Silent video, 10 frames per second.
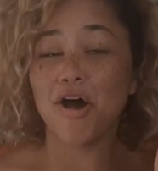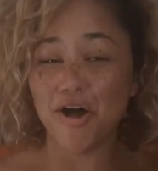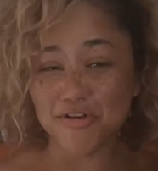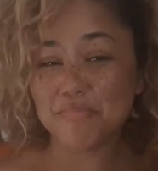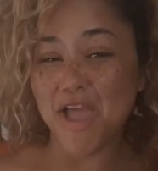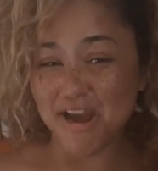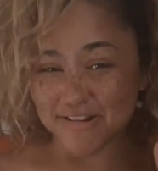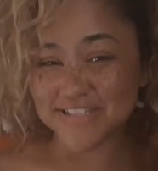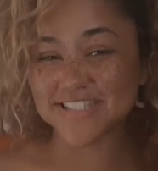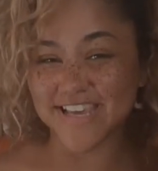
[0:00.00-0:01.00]
All the
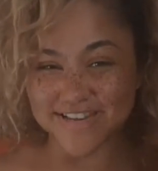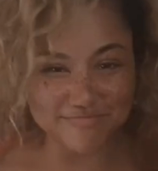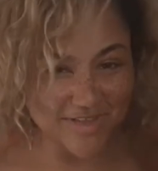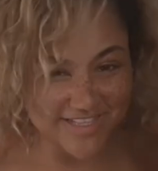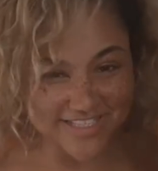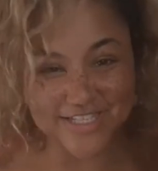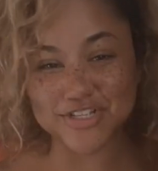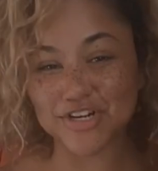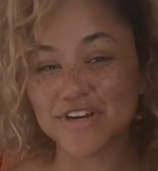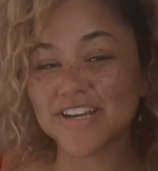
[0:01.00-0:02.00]
parents get busy
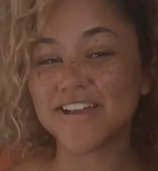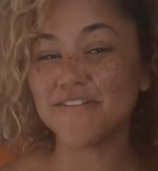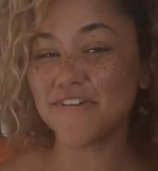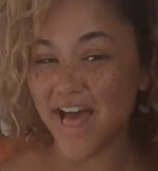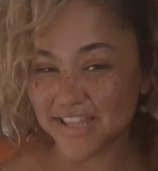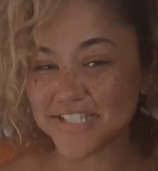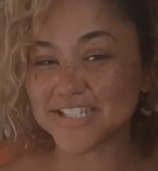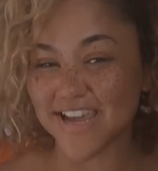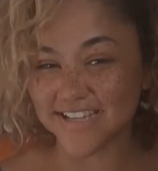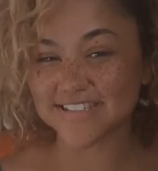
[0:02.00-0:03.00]
during
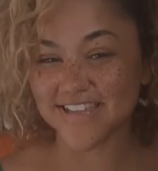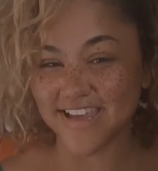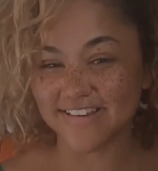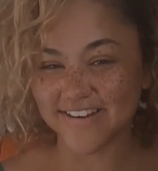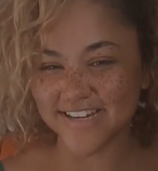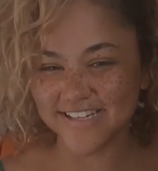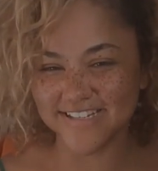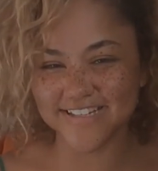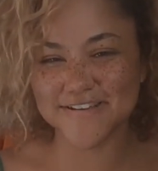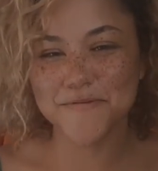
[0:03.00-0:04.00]
Valentine's Day,
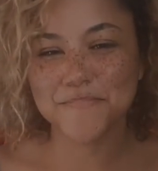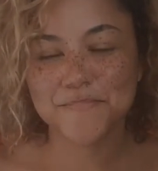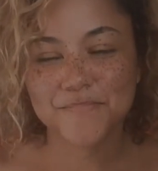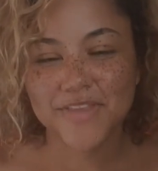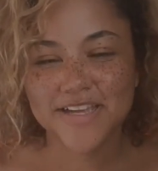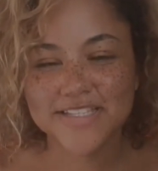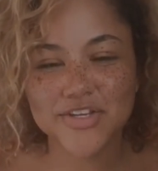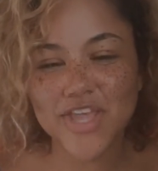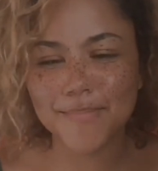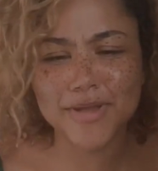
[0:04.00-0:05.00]
right?
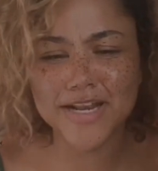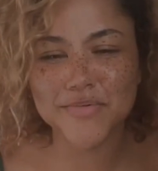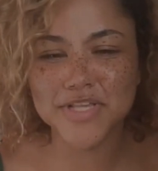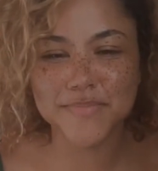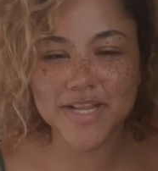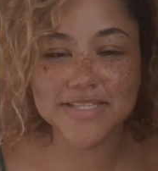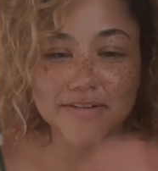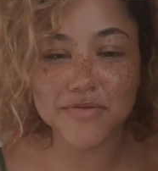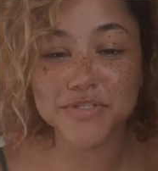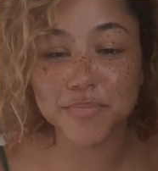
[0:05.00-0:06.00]
So, yeah, but anyways, but it's
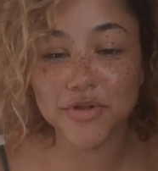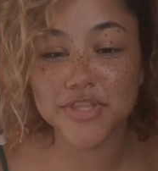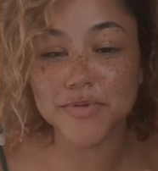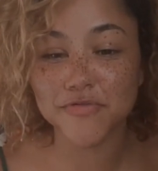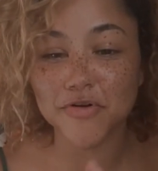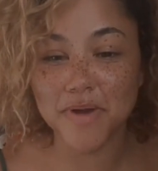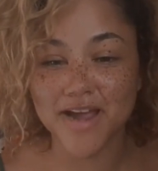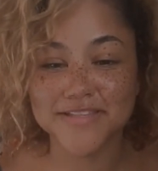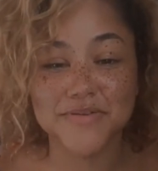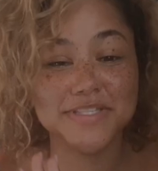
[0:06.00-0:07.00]
everyone's birthday before
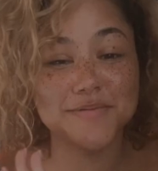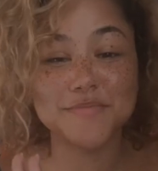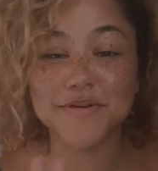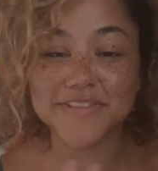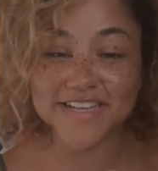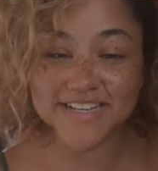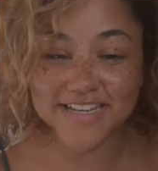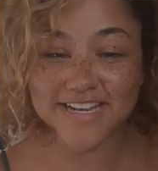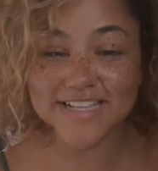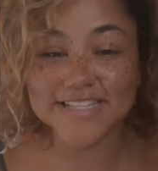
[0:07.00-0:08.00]
mine, so it's not my birthday
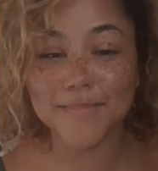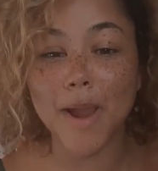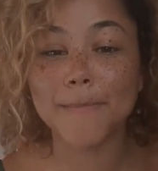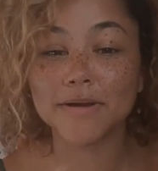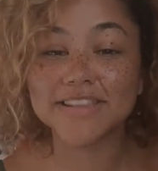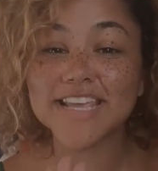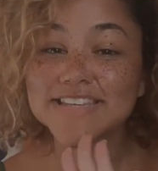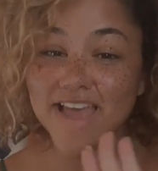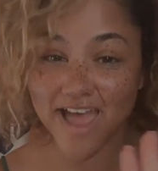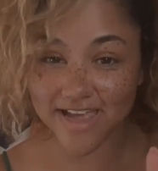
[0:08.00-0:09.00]

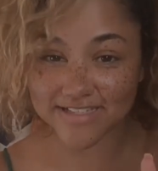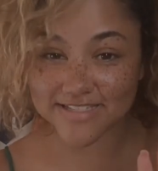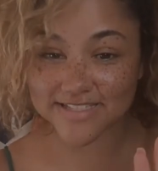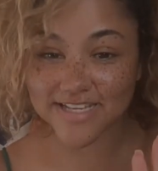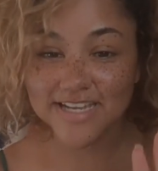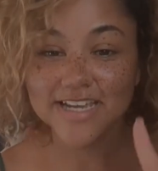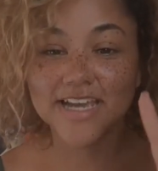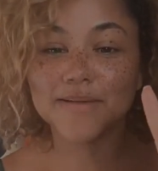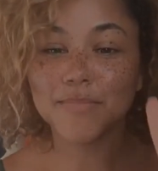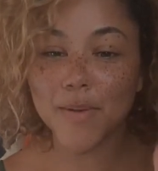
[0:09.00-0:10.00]
next.
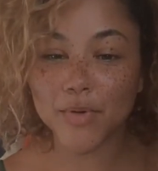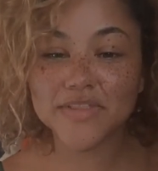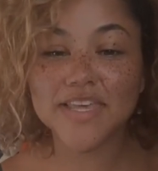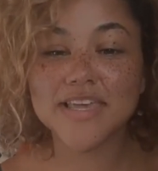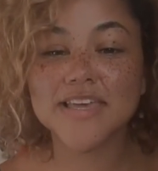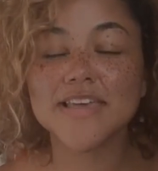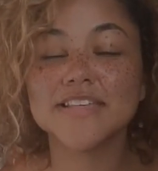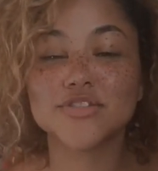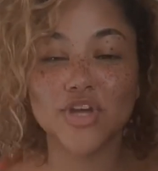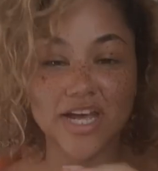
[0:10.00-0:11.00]
My
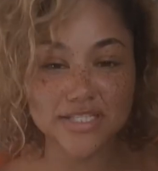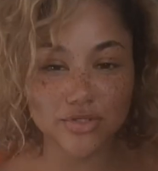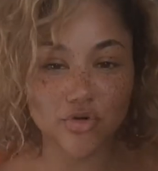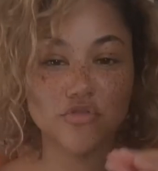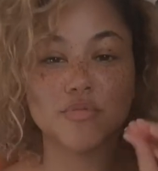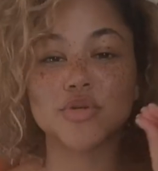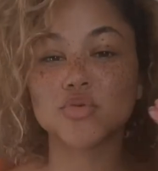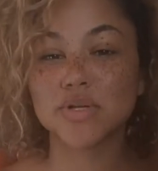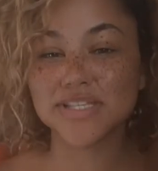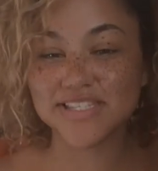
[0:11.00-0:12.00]
birthday is, you guys know, November
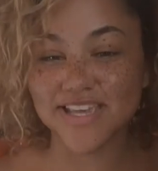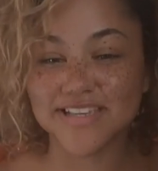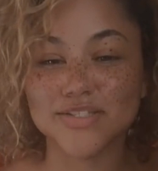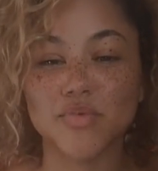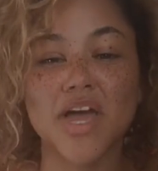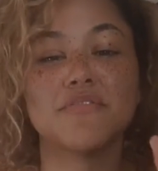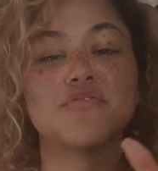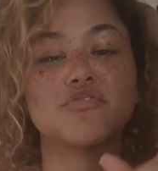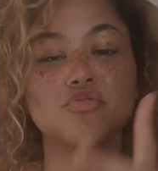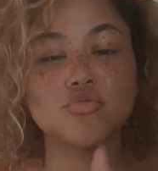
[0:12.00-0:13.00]
26th. So we have
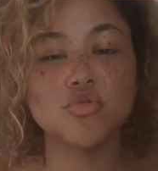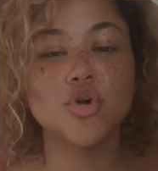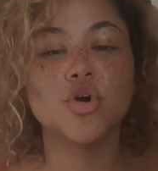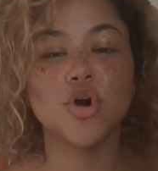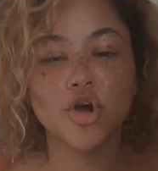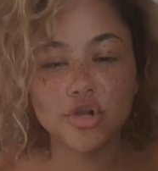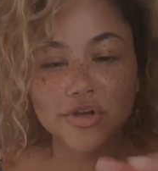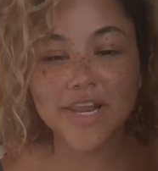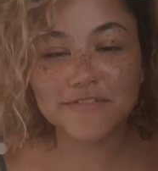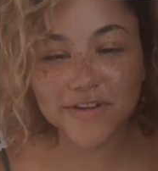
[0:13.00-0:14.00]
a few. Oh,
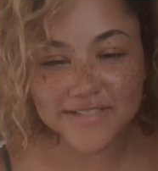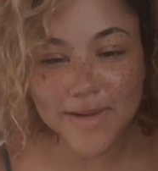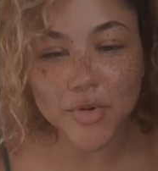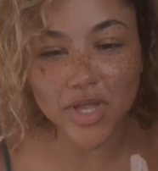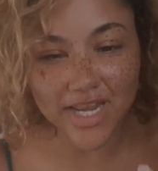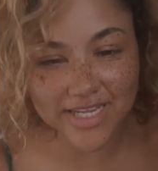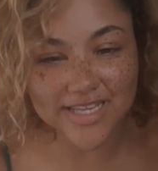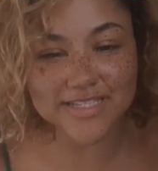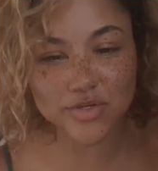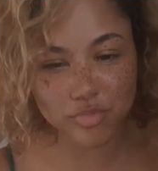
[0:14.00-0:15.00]
look, like, for example, Ken
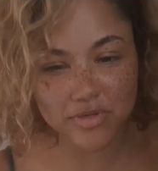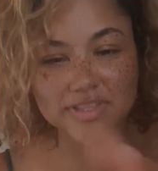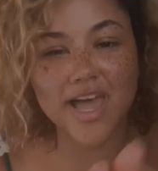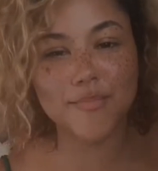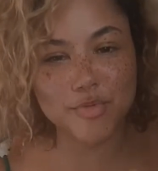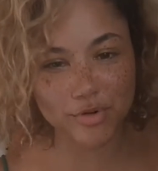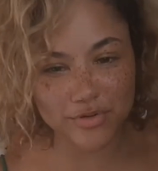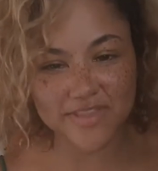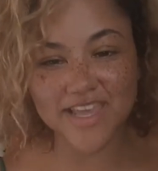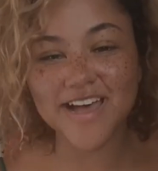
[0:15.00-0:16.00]
Lee is your birthday. Happy
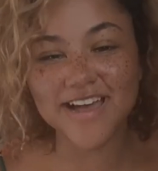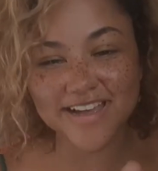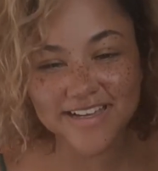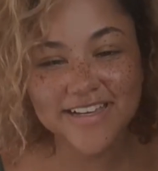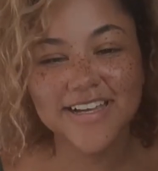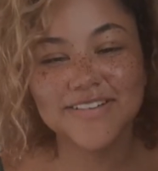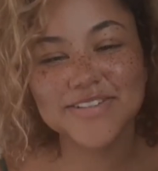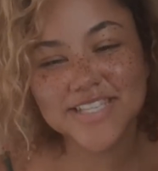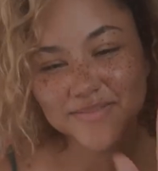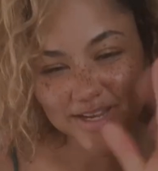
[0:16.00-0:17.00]
birthday.
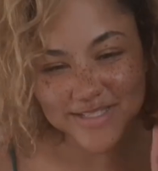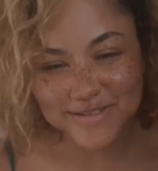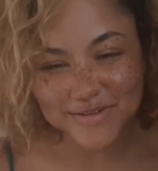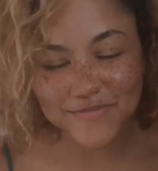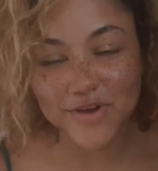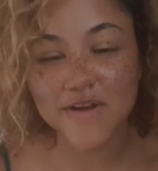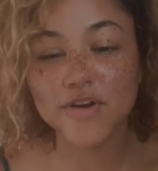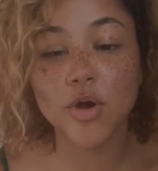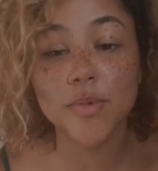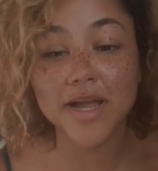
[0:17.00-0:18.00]
What's up, Kazaluna
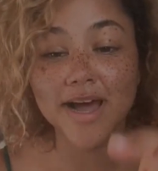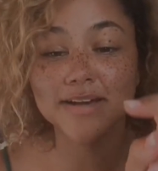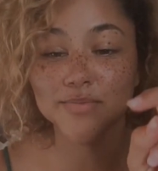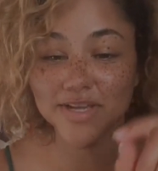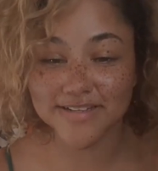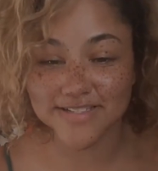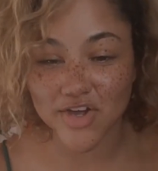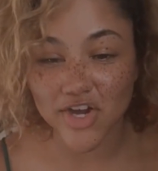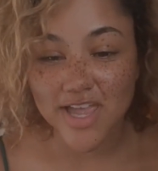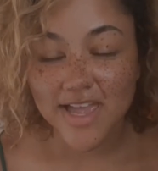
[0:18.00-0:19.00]
Forever? Oh, my God. We got to
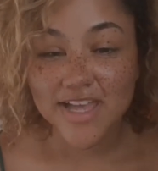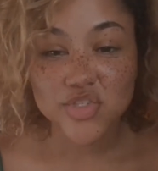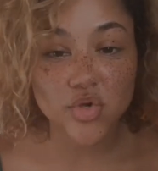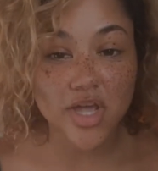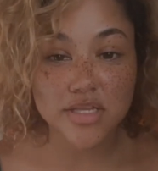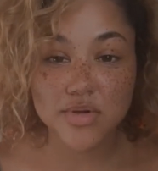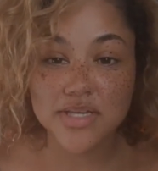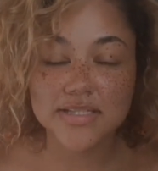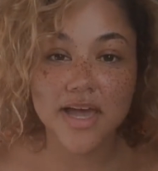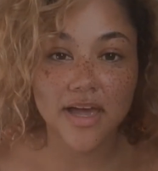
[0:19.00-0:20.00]
talk. So
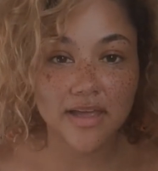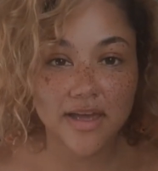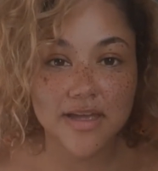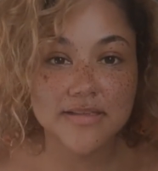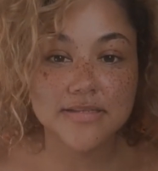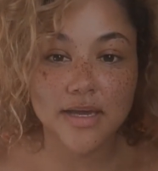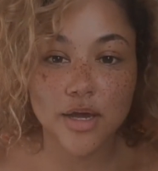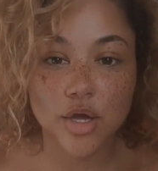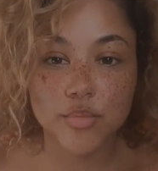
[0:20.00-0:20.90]
anyways, hi, guys.